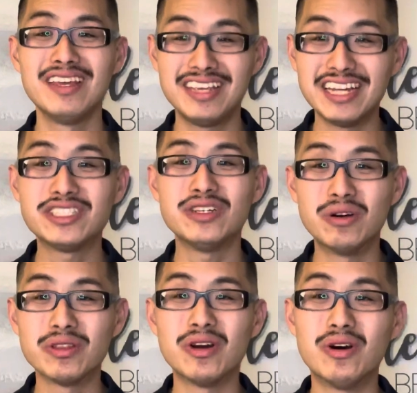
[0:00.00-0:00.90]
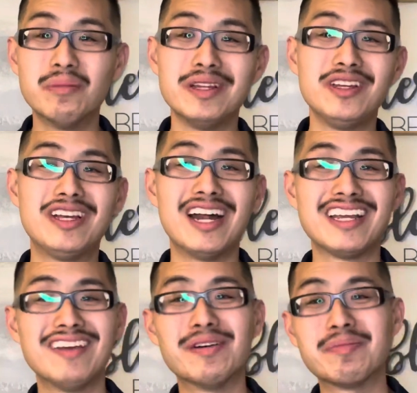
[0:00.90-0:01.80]
Yes, you own the home, but you got to
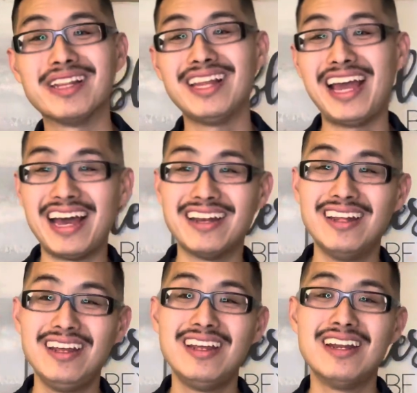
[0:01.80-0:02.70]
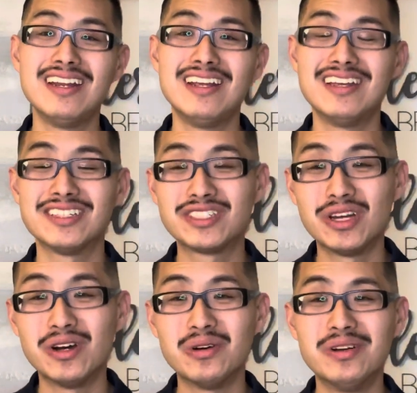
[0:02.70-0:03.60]
give up the land.
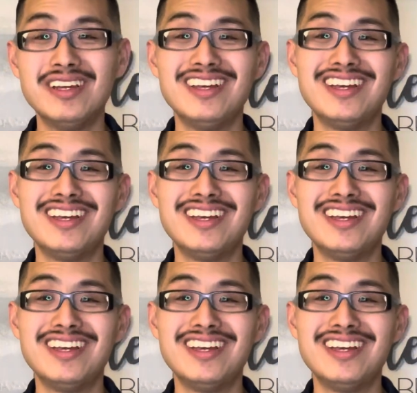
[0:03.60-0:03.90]
So